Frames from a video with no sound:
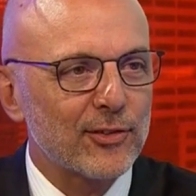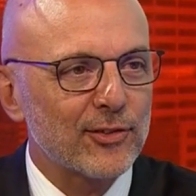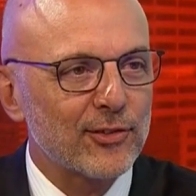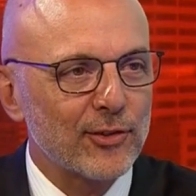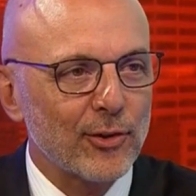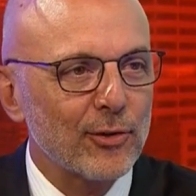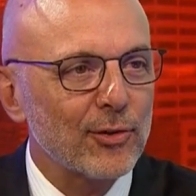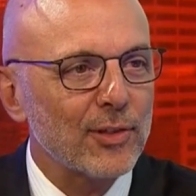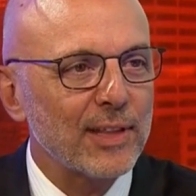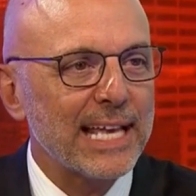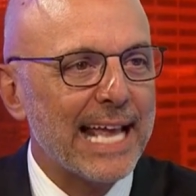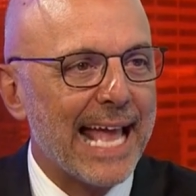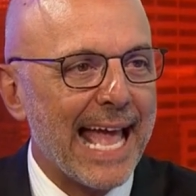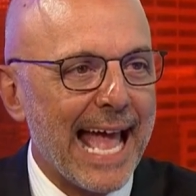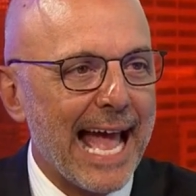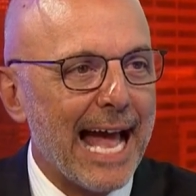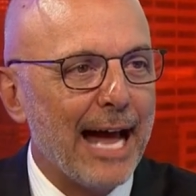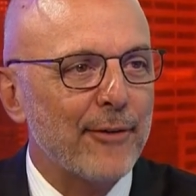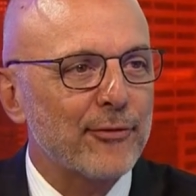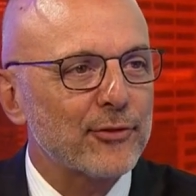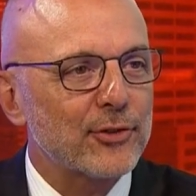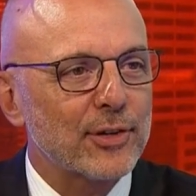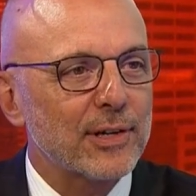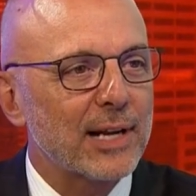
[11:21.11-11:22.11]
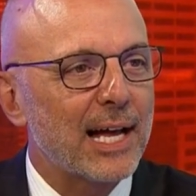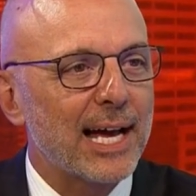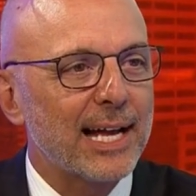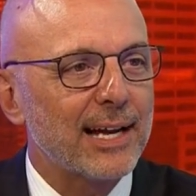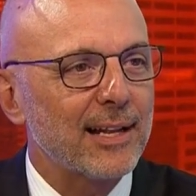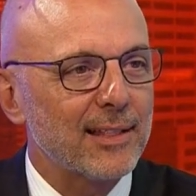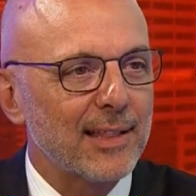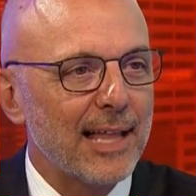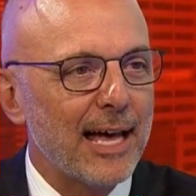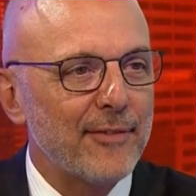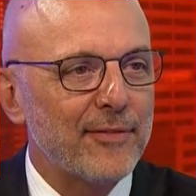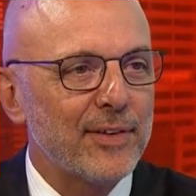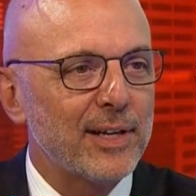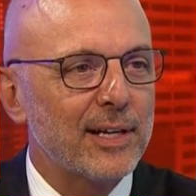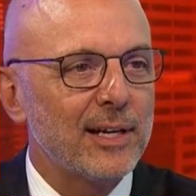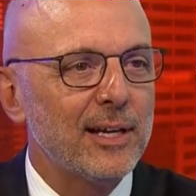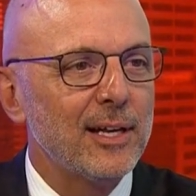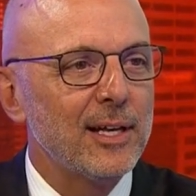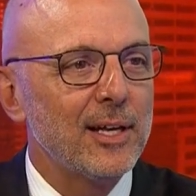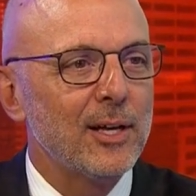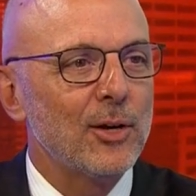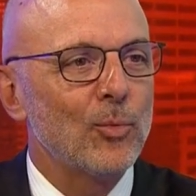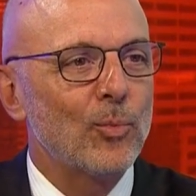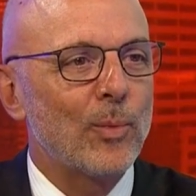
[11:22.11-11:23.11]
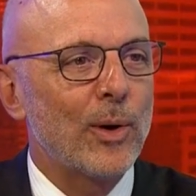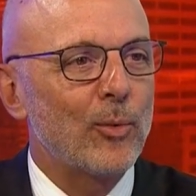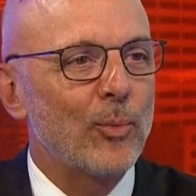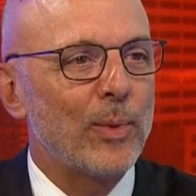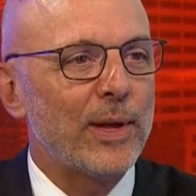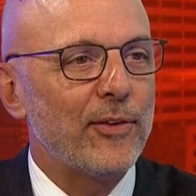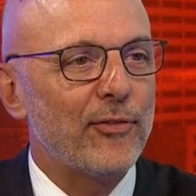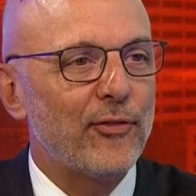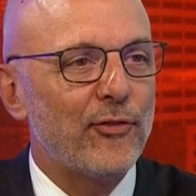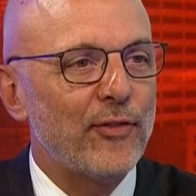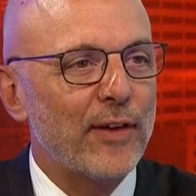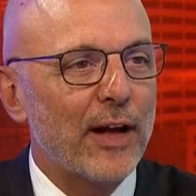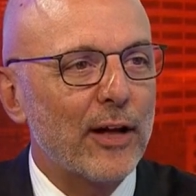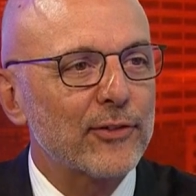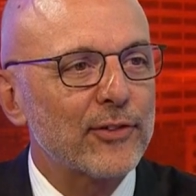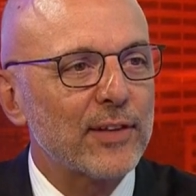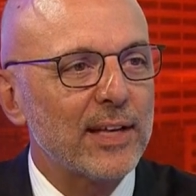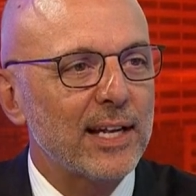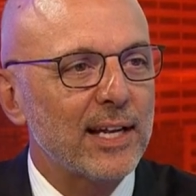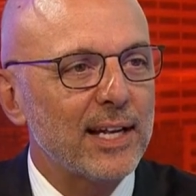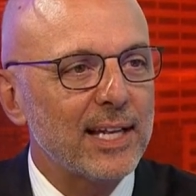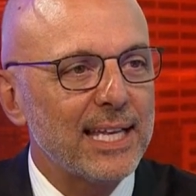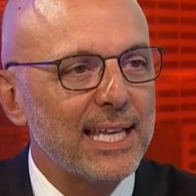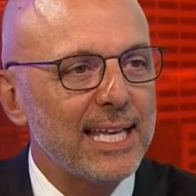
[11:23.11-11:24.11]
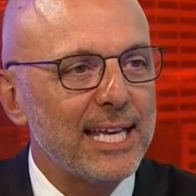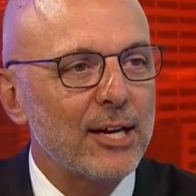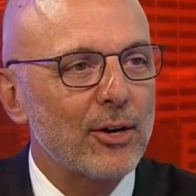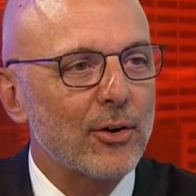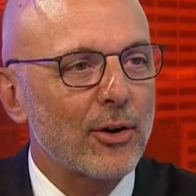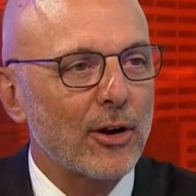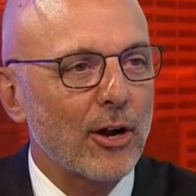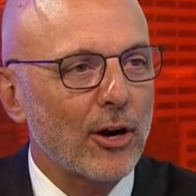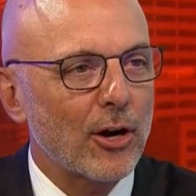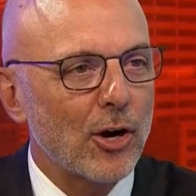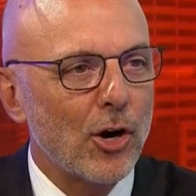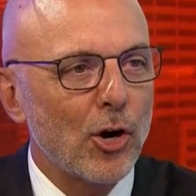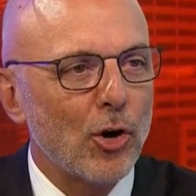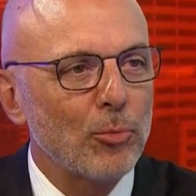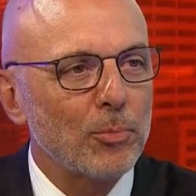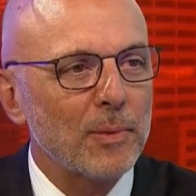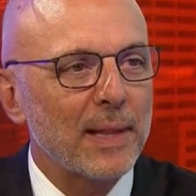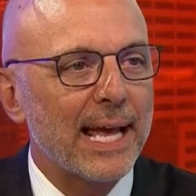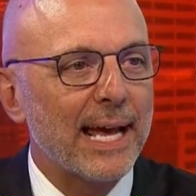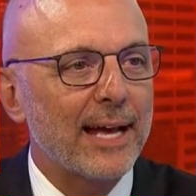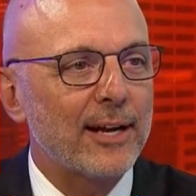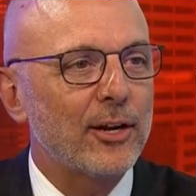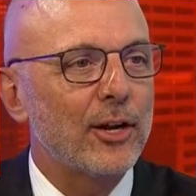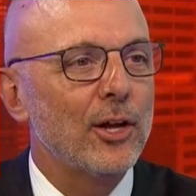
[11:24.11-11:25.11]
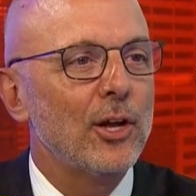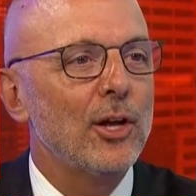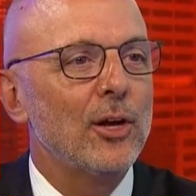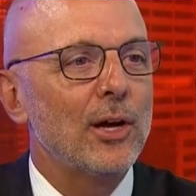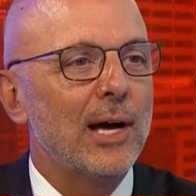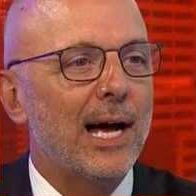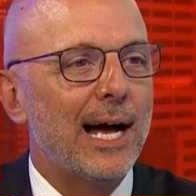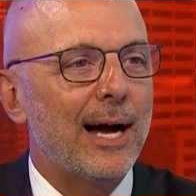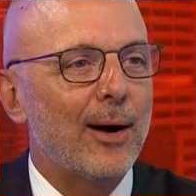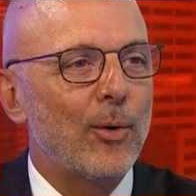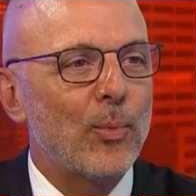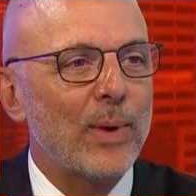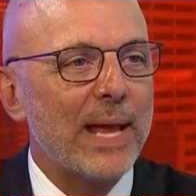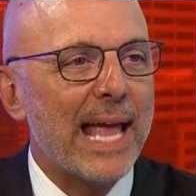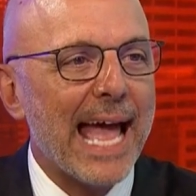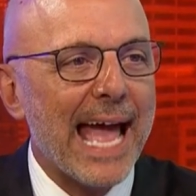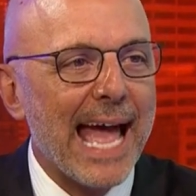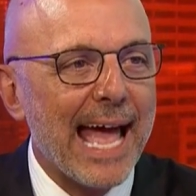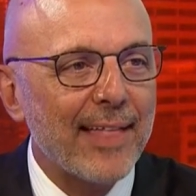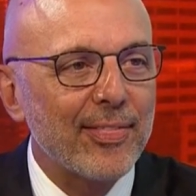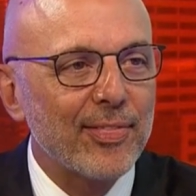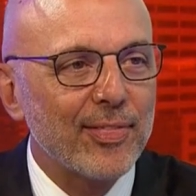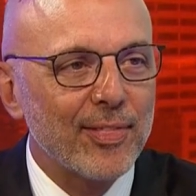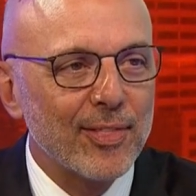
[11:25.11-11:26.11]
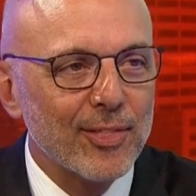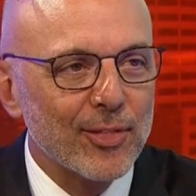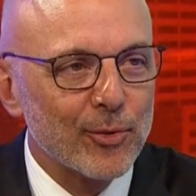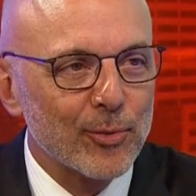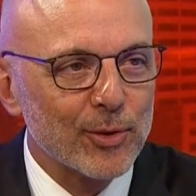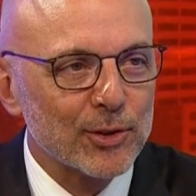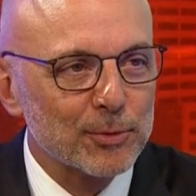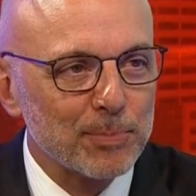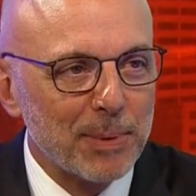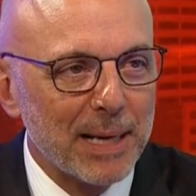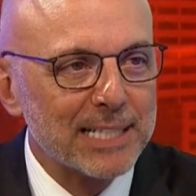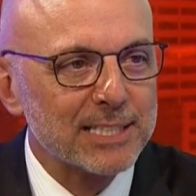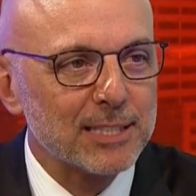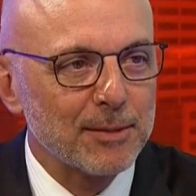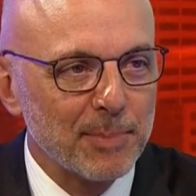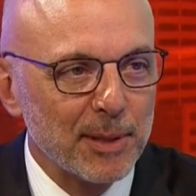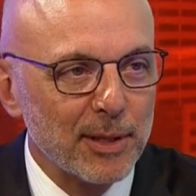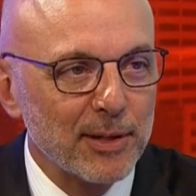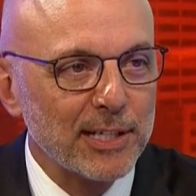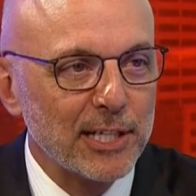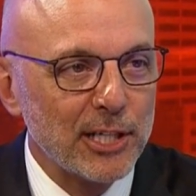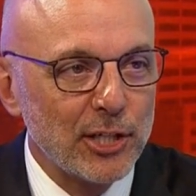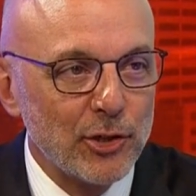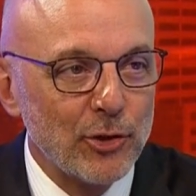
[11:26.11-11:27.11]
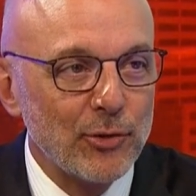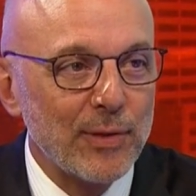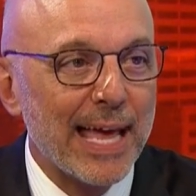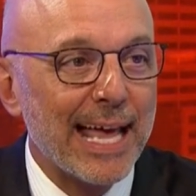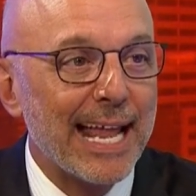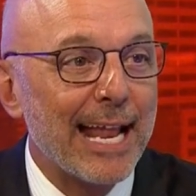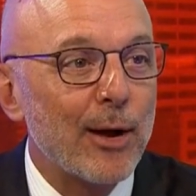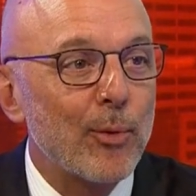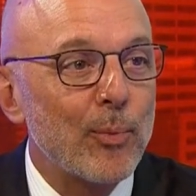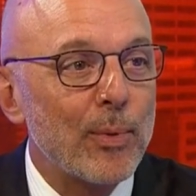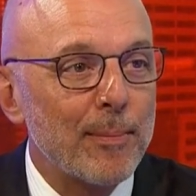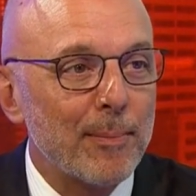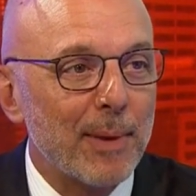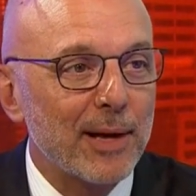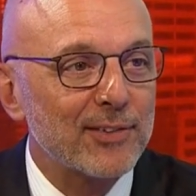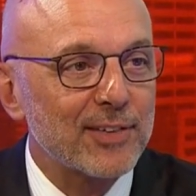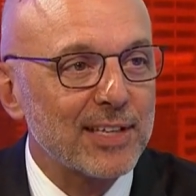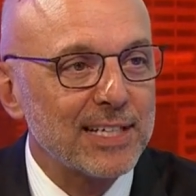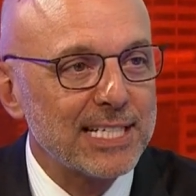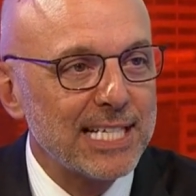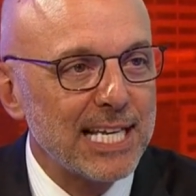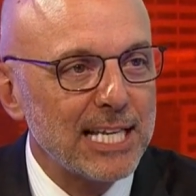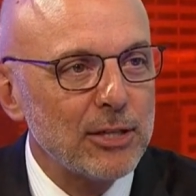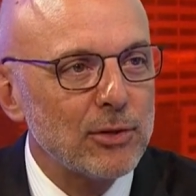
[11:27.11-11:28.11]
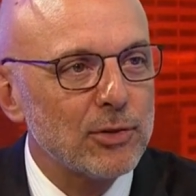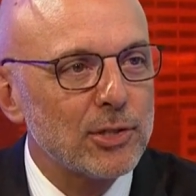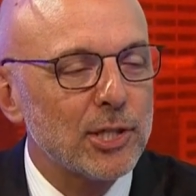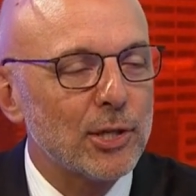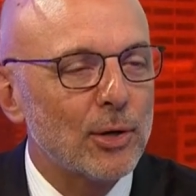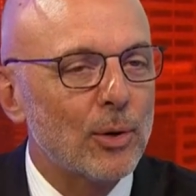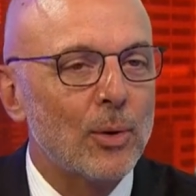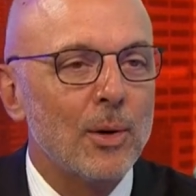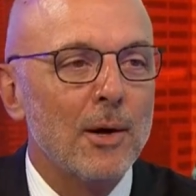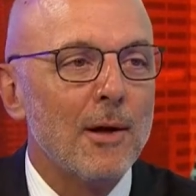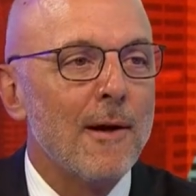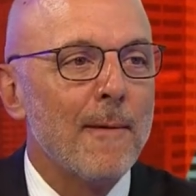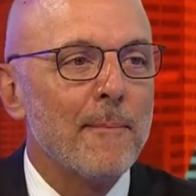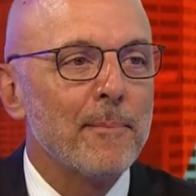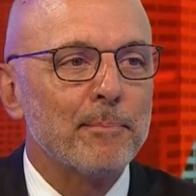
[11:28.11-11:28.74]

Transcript: Certainly after 9-11, when we felt it here on our homeland, uh, we had the responsibility to do that, and we must continue to.